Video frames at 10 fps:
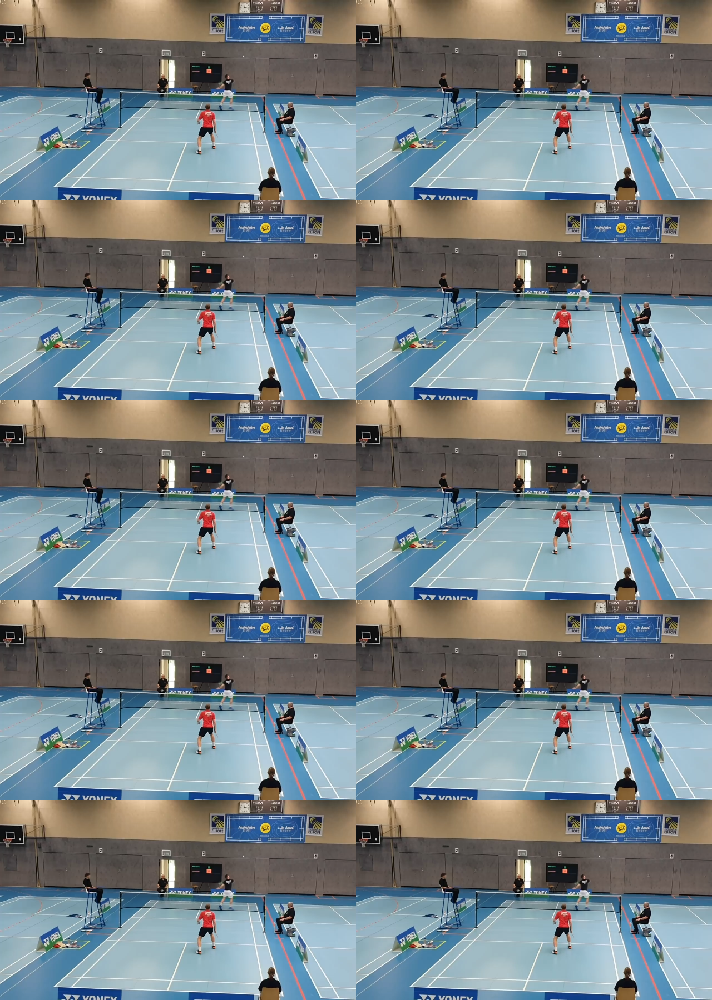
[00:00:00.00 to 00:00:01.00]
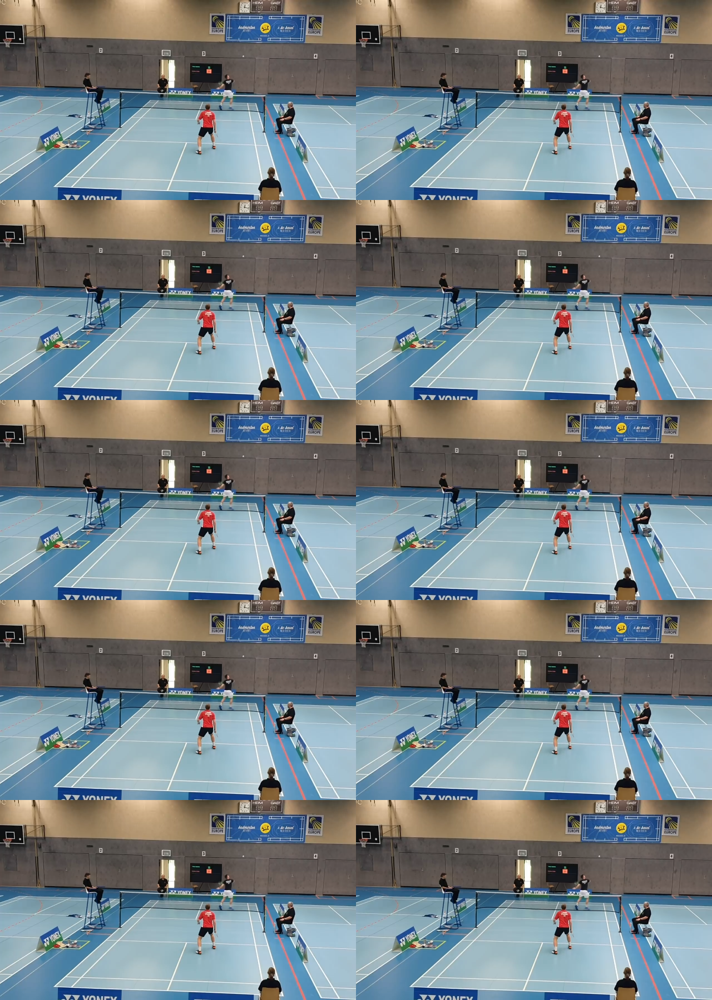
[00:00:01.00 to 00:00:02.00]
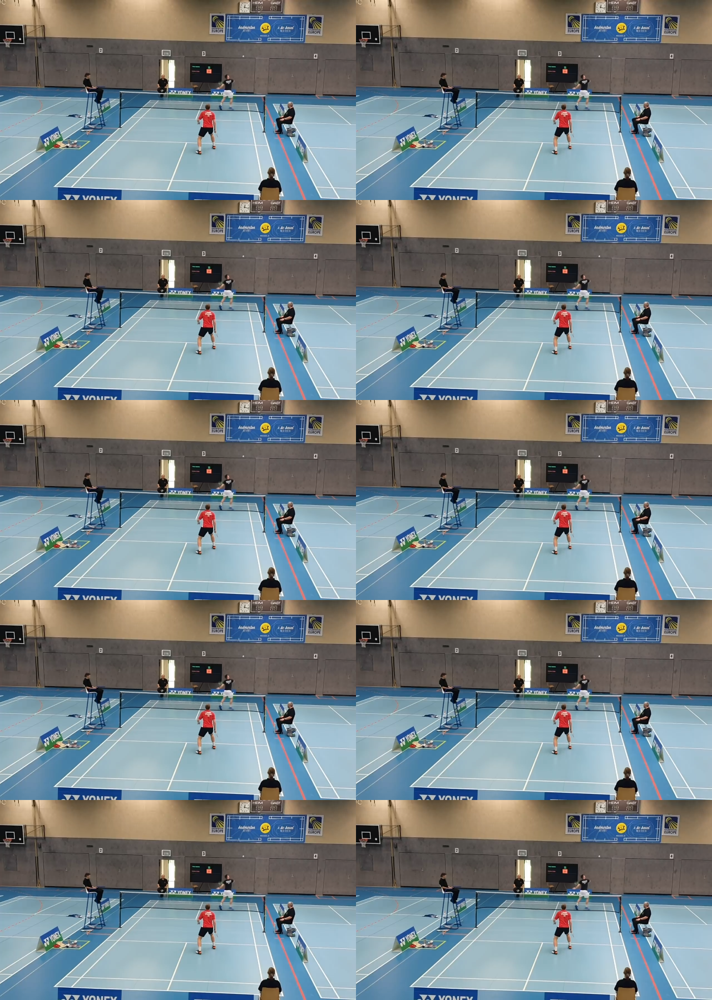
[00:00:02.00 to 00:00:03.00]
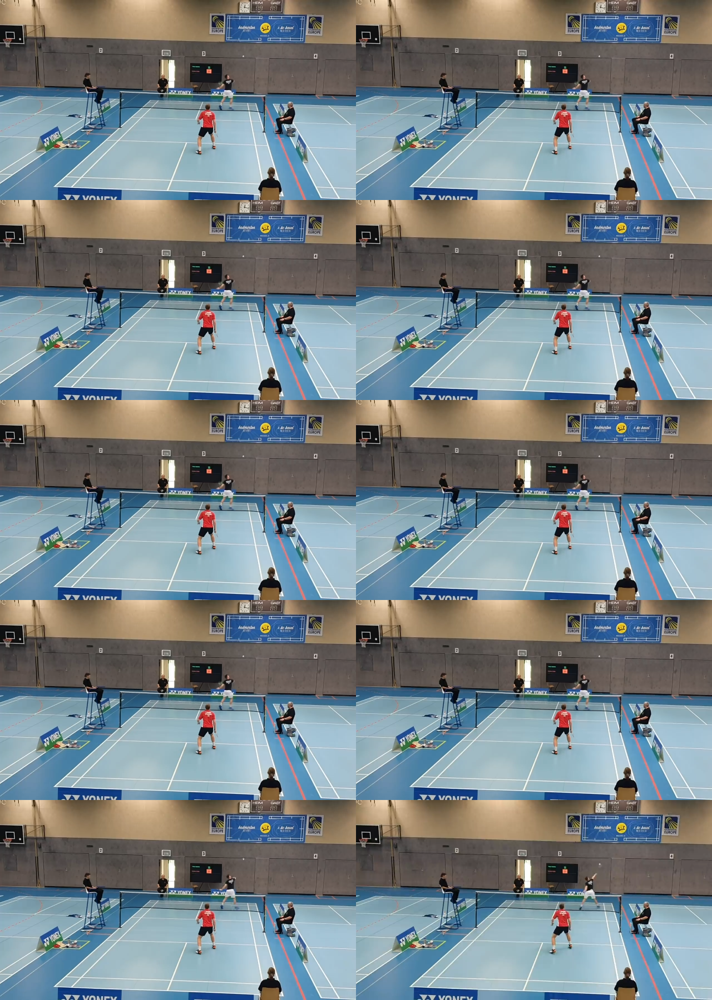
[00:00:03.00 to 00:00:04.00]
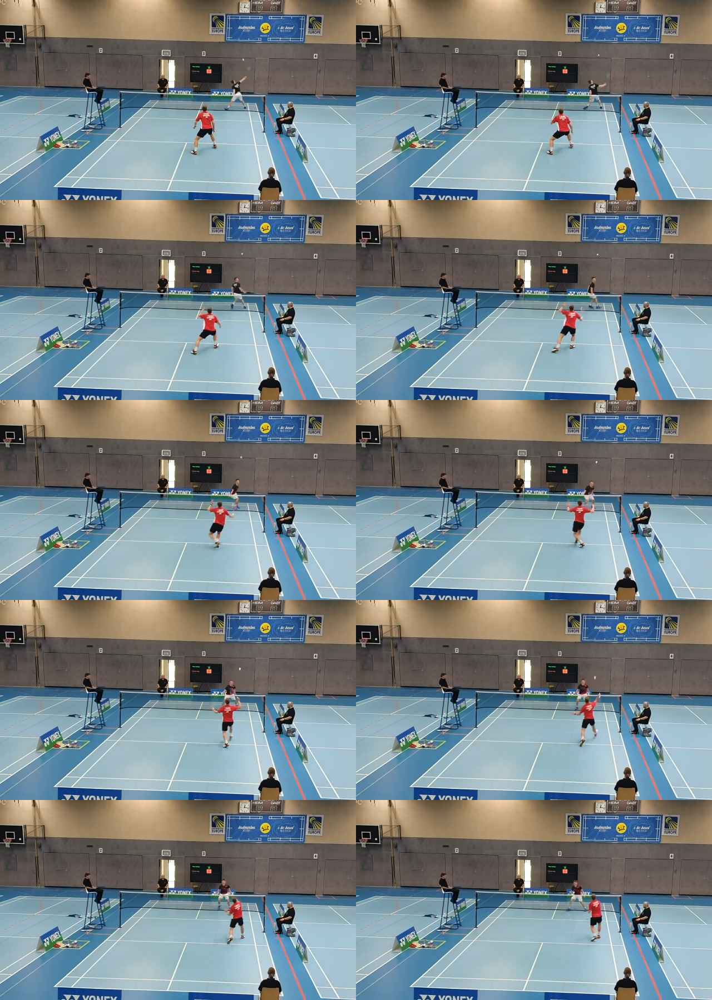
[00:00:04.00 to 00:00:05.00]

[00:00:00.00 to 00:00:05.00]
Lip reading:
No face is visible, so there are no lips to read.